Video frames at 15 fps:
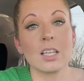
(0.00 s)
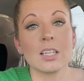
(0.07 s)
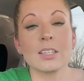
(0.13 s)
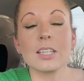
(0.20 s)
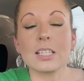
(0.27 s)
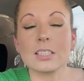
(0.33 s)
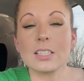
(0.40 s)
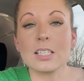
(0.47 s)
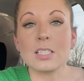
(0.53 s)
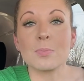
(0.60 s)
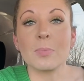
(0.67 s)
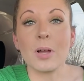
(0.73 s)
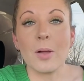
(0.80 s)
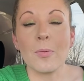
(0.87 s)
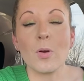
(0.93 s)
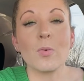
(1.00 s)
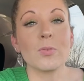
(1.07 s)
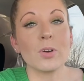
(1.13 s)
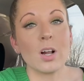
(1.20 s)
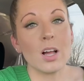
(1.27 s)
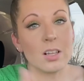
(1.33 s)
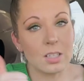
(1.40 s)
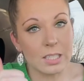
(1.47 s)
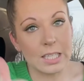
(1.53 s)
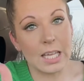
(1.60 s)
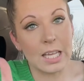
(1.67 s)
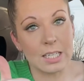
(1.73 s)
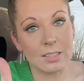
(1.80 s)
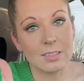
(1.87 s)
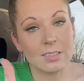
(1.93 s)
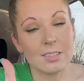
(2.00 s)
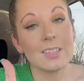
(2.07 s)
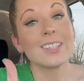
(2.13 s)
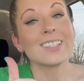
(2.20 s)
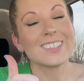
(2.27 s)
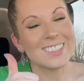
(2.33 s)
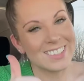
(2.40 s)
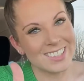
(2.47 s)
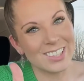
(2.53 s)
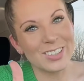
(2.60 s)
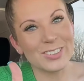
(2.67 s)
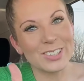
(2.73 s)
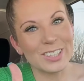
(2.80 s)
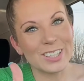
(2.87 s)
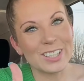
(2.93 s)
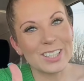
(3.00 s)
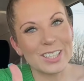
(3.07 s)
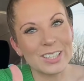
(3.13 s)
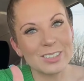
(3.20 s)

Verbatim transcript: thickness, but overall, again, still really good.